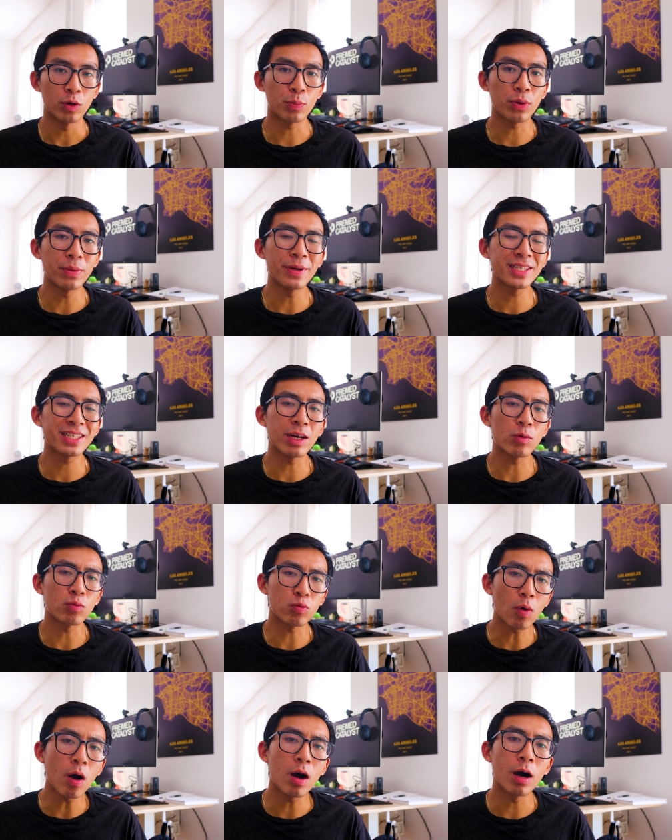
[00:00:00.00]
What pre-meds get
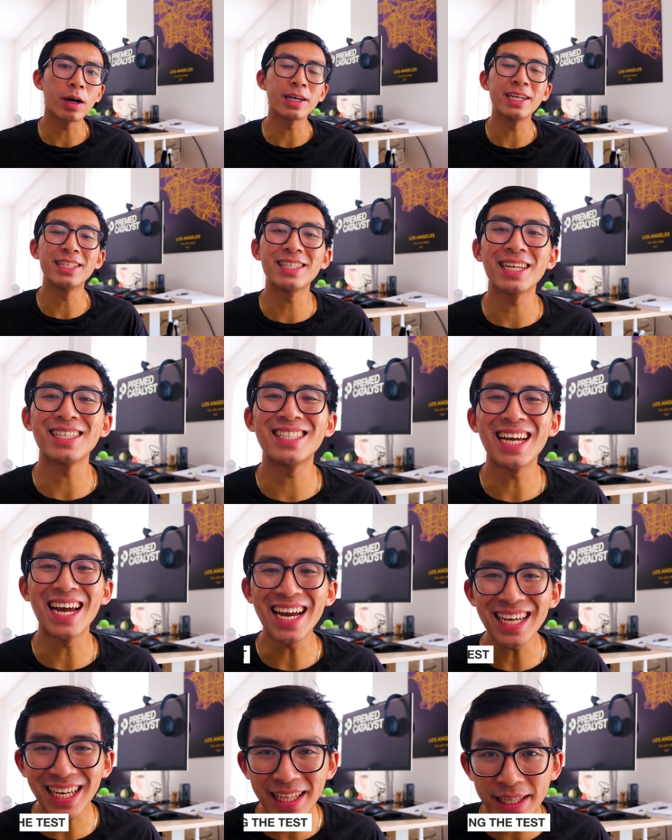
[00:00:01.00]
wrong is that
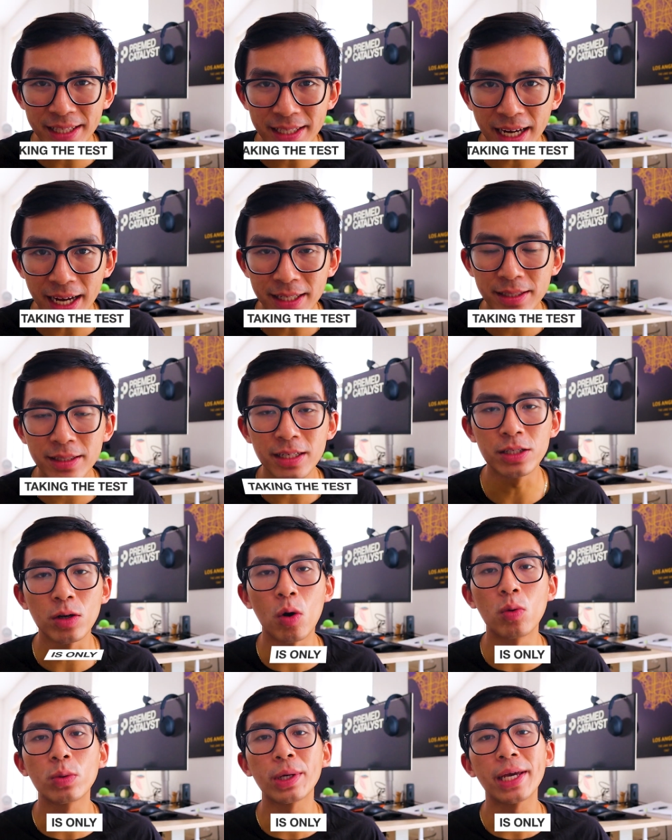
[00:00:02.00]
taking the test is
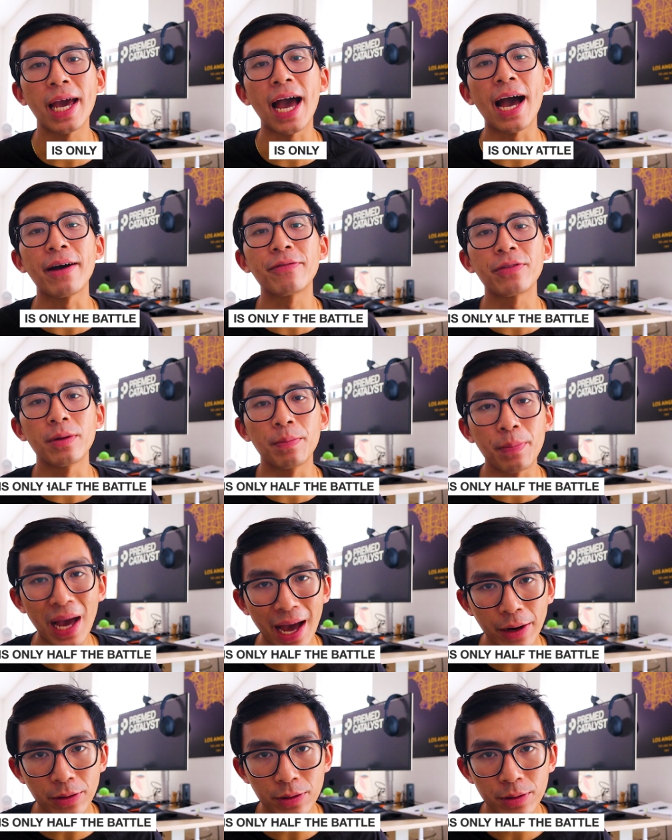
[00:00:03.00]
only half the
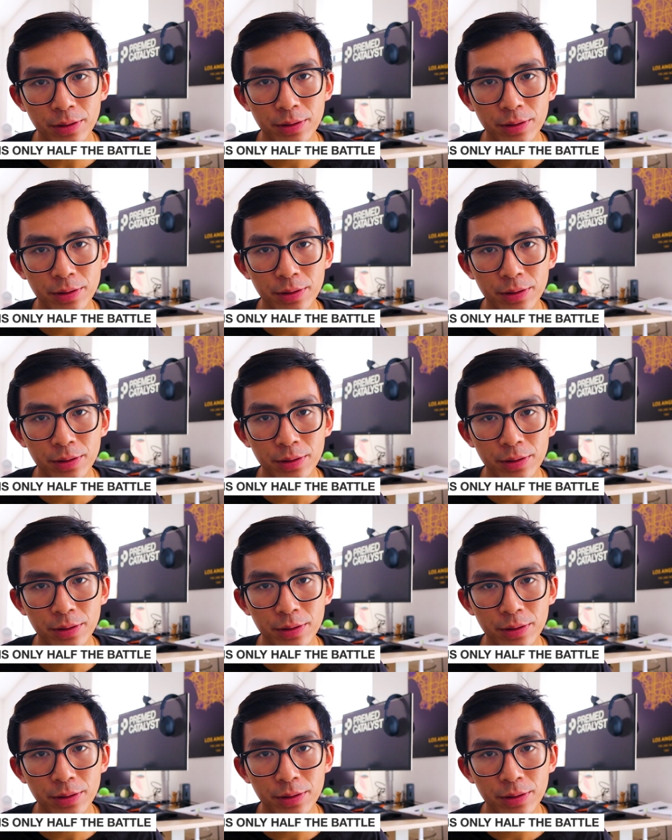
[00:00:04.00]
battle.